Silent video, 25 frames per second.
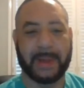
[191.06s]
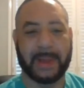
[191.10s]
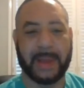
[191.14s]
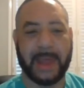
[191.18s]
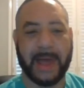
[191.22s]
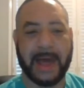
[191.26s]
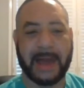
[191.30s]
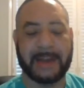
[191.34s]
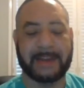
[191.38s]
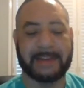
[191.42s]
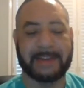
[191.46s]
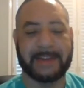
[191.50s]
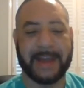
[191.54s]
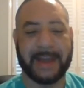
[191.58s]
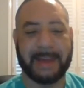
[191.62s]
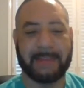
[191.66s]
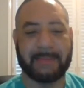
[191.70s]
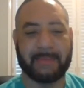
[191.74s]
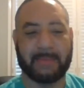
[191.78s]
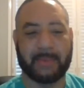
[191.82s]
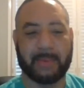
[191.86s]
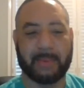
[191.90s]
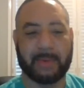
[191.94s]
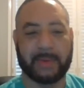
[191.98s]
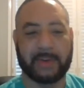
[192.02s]
lot of
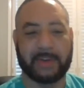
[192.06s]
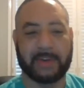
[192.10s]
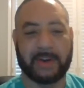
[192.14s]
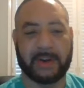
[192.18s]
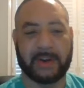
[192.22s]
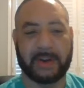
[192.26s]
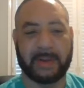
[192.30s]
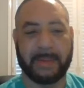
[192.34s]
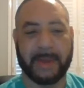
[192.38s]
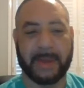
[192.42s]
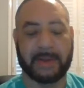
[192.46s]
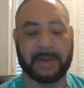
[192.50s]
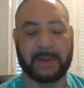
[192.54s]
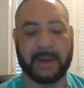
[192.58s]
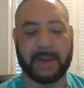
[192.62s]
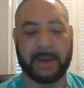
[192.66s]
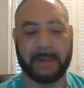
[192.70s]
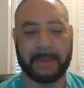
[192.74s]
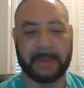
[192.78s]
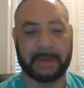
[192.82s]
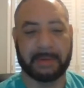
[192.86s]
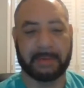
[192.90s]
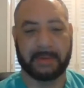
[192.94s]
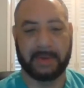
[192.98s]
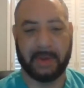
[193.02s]
times when we talk about,
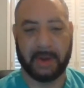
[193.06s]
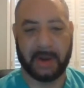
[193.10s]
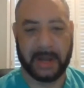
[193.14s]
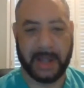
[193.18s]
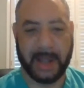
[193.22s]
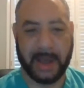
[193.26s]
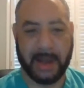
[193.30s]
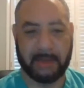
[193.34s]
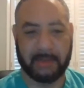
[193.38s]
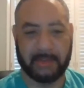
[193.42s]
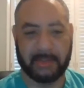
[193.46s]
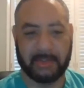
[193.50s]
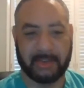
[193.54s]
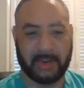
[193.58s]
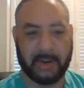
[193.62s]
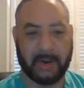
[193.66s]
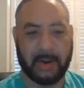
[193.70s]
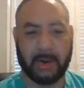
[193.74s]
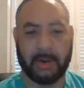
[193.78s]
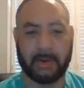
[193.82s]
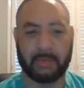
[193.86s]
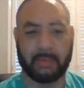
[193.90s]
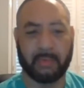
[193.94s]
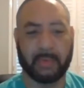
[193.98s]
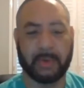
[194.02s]
I'm a cardiologist, a
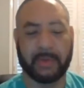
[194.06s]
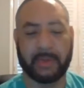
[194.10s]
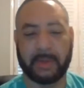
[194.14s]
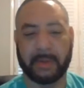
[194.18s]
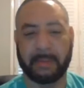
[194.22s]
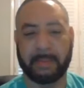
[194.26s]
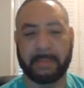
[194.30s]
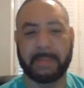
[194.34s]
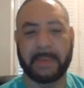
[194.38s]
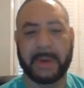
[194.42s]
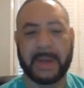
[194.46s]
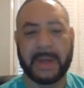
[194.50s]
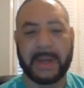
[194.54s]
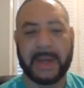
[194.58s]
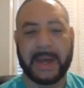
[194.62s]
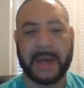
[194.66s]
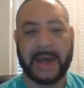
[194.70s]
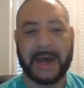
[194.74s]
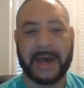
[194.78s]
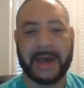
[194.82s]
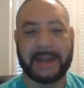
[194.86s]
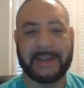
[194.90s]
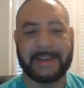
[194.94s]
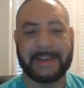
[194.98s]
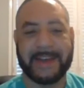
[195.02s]
heart rhythm
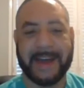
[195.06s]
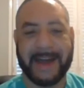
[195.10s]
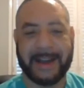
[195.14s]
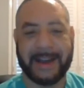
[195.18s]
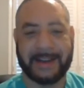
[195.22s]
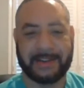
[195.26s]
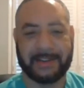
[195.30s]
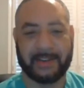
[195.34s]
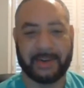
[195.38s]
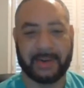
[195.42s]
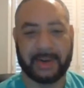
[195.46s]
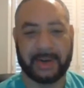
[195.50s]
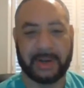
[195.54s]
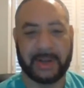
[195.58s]
doctor.